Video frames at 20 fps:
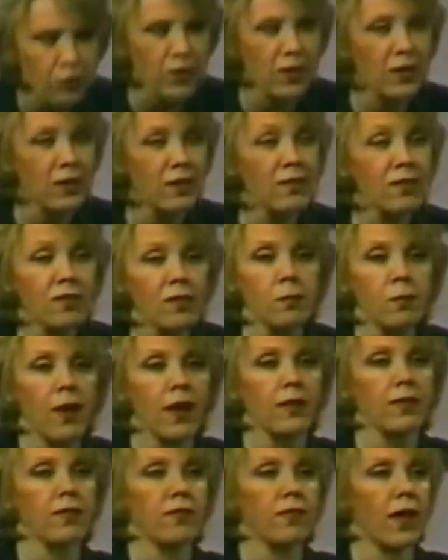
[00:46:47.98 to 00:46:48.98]
with their innocent
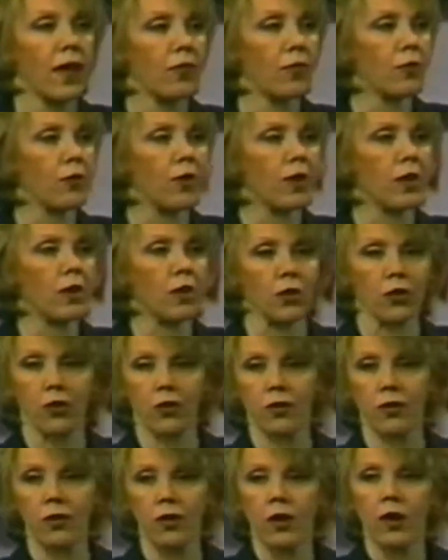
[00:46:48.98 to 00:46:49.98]
minds, sat there and
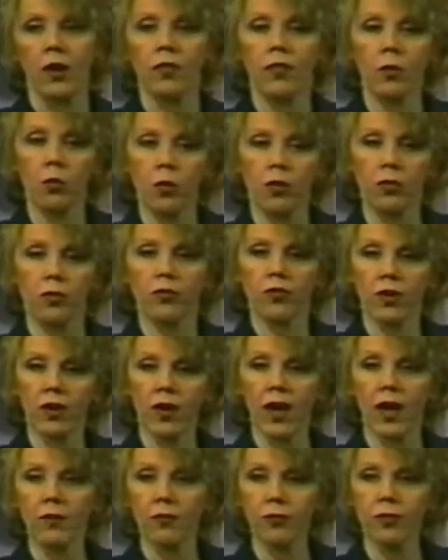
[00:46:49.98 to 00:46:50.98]
learned that when there's a
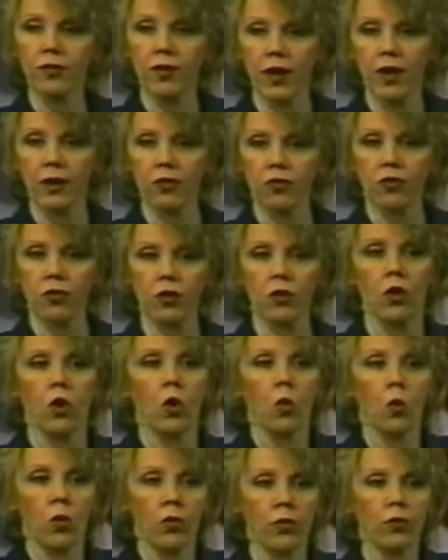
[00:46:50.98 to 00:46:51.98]
confrontation,
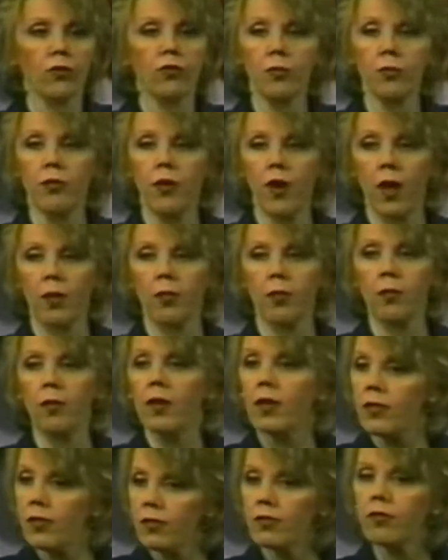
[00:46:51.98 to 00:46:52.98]
when there's a
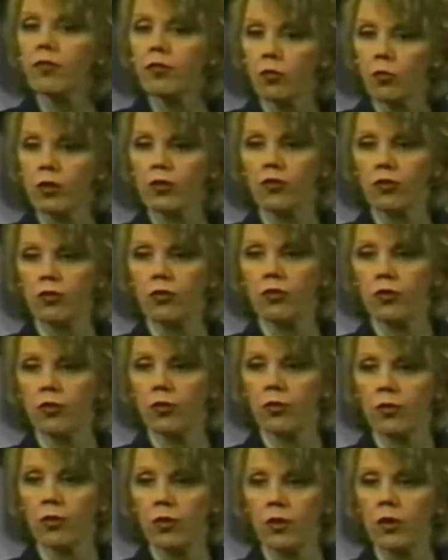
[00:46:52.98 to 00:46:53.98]
problem, this is what you
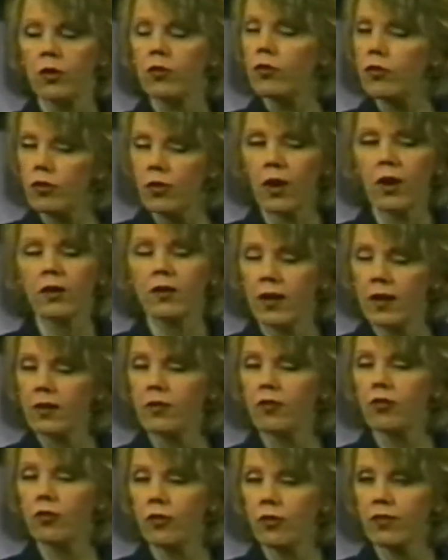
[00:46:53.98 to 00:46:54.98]
do. Do you know how
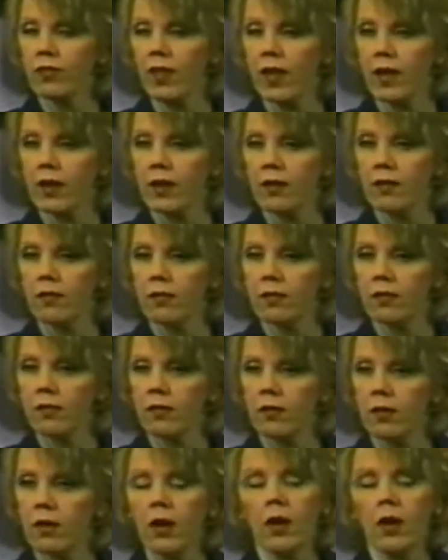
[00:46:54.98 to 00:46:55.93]
dangerous that is?